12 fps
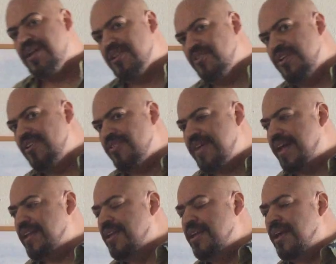And you hear
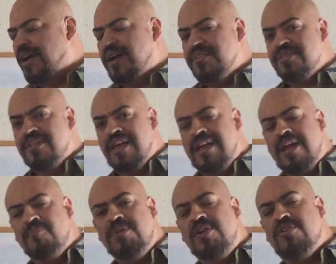that, and
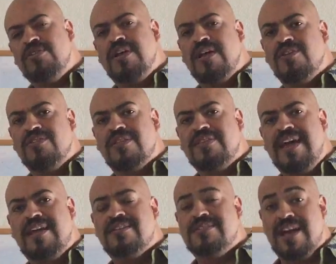I'm here to tell you that
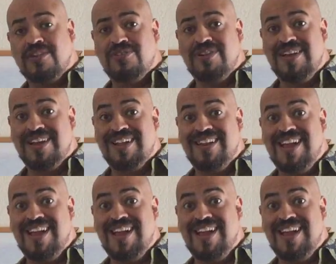that is actually a